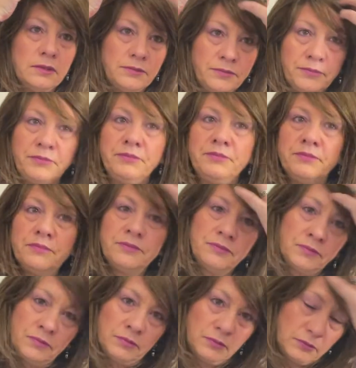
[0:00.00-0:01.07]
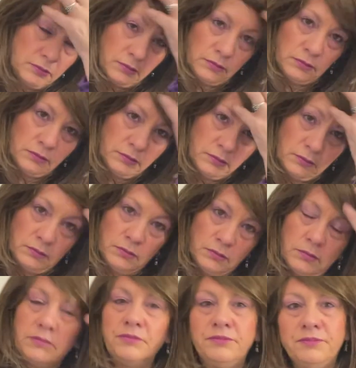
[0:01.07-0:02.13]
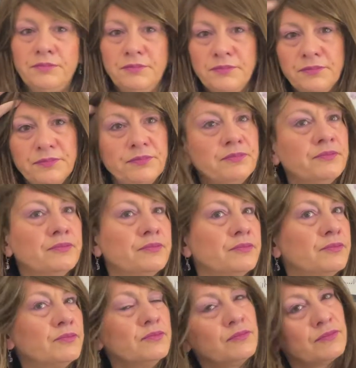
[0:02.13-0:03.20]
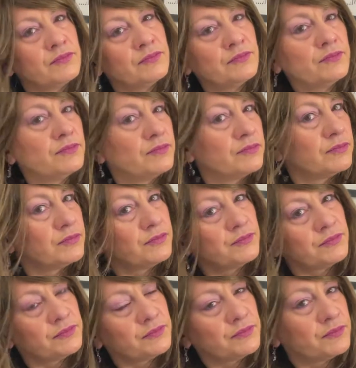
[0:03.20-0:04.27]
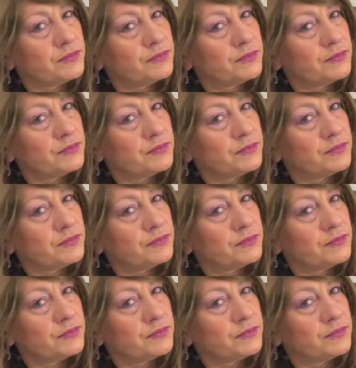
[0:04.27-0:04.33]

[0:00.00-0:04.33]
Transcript: (silence)